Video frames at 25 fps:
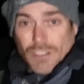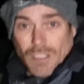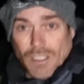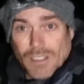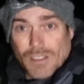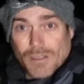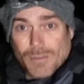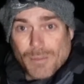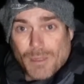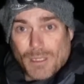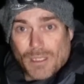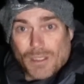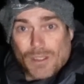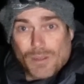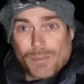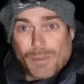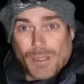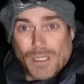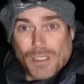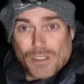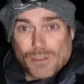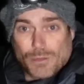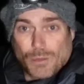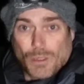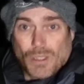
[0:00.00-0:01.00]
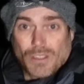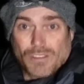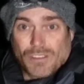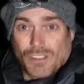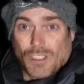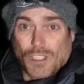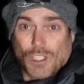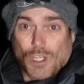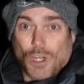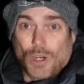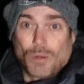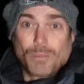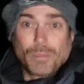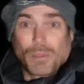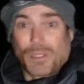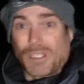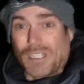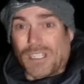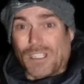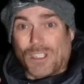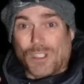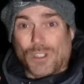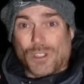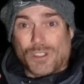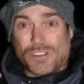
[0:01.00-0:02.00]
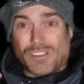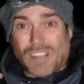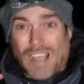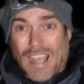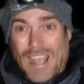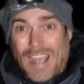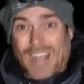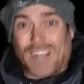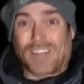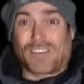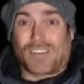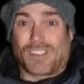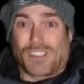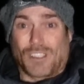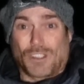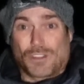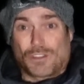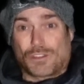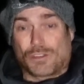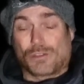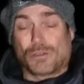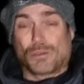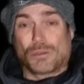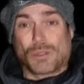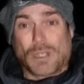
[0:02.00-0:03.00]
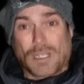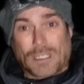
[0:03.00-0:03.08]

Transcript: in the middle of the beach once in a comp, I didn't lose anything at all,